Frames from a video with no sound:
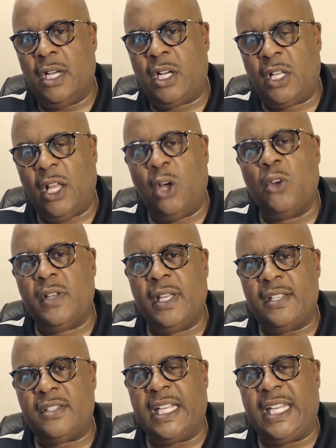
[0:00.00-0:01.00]

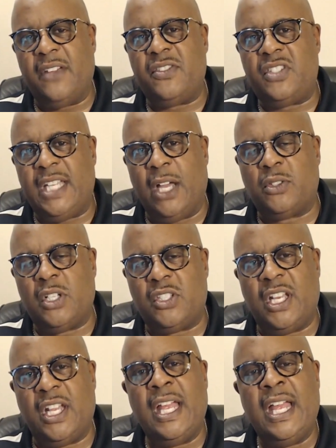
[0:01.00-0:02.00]
clotheless, to give shelter to
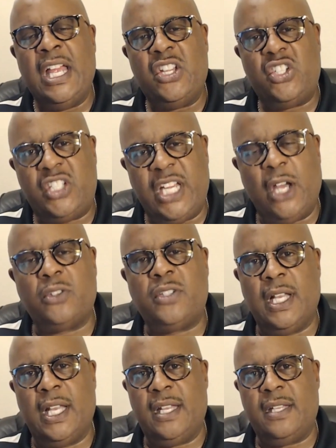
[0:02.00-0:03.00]
the
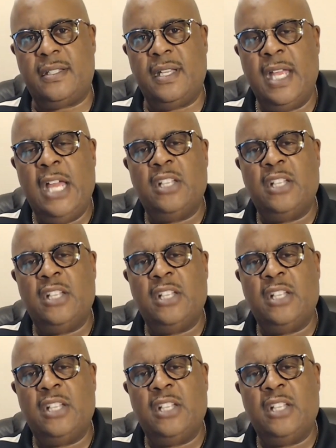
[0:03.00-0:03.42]
shelterless,